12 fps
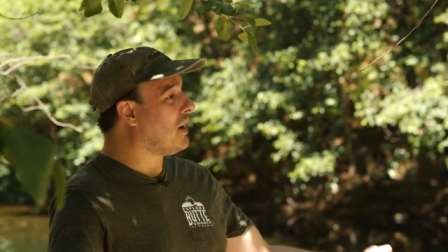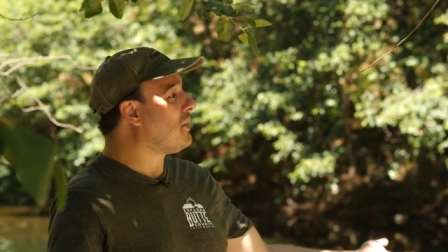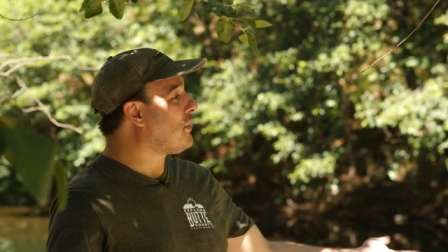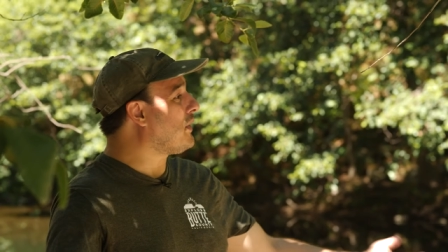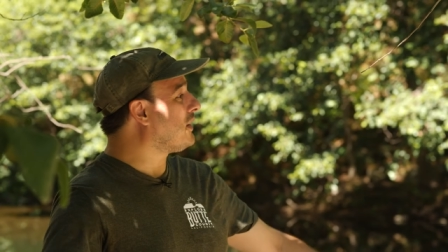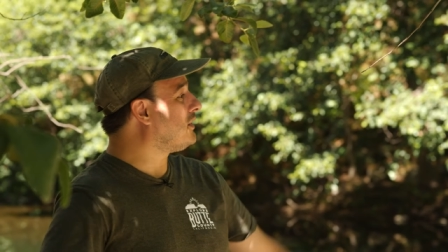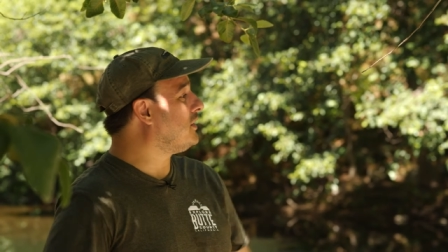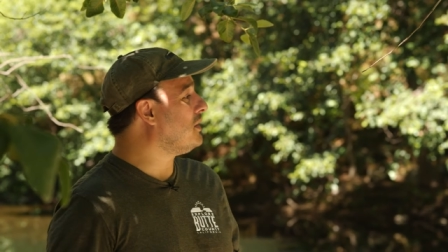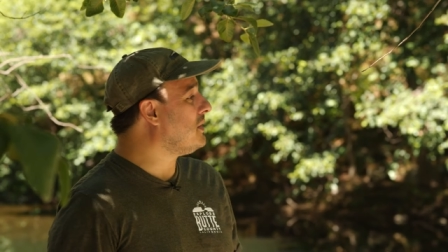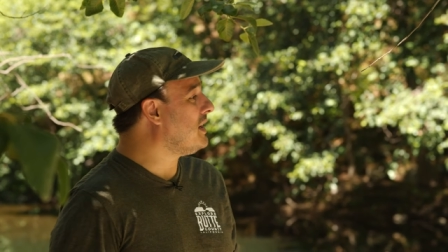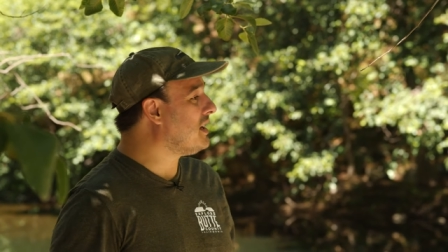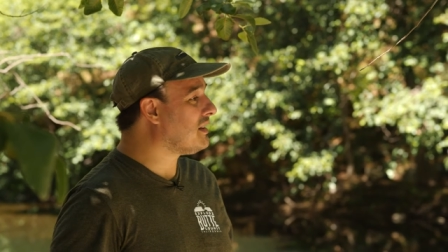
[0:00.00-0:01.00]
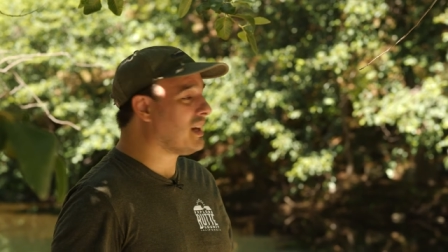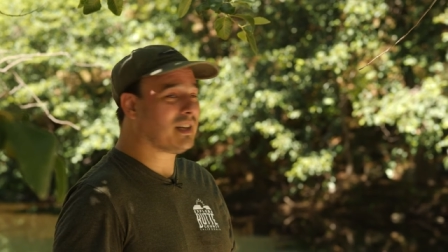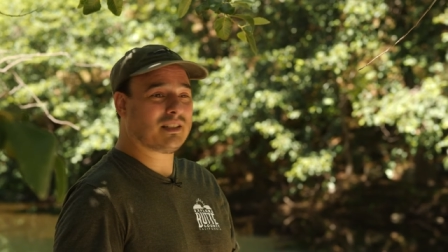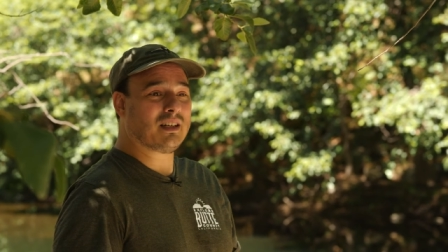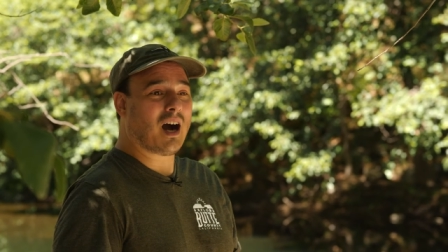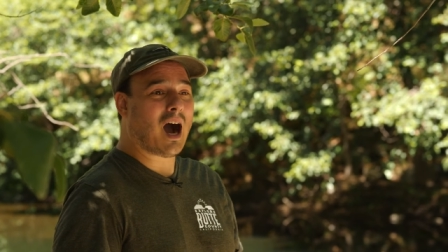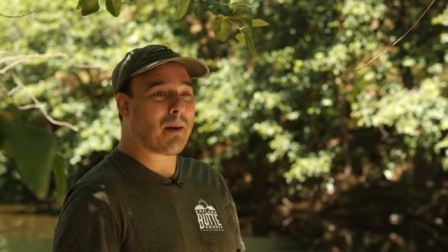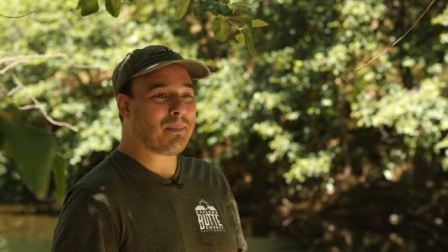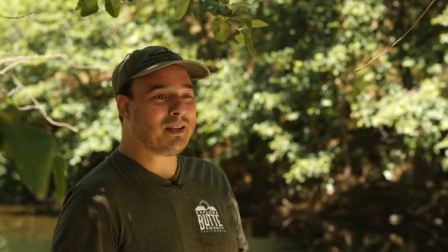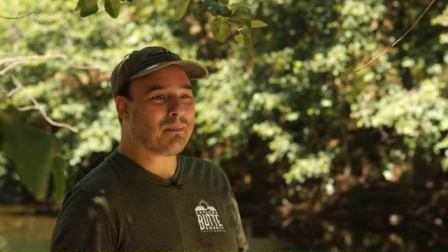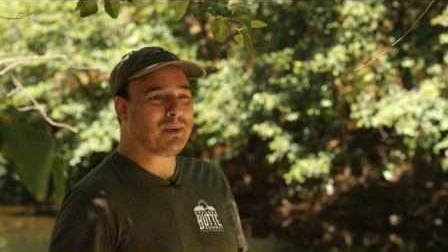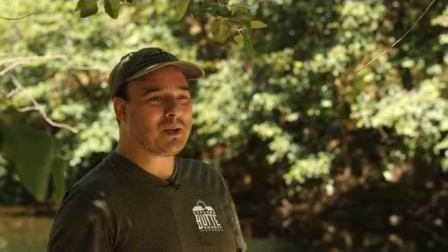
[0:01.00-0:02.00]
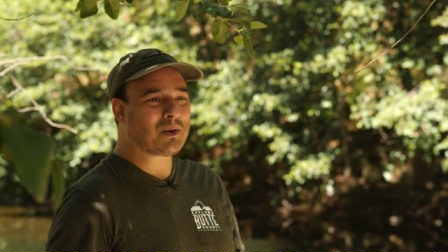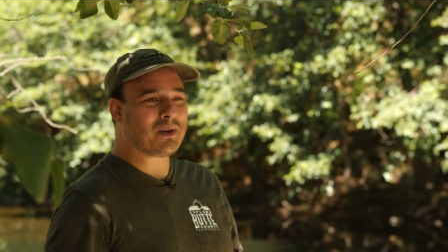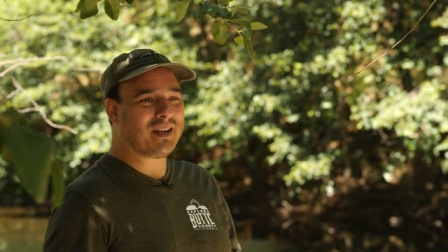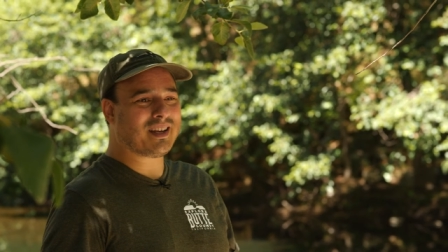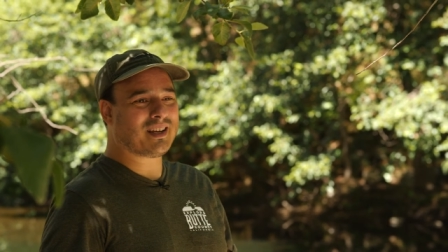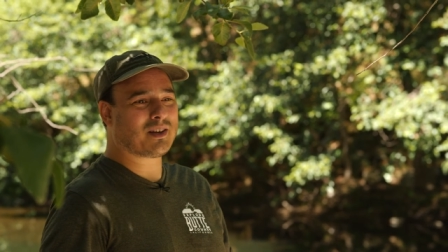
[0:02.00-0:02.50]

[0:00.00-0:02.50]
other things to do here like hop into Butte Creek,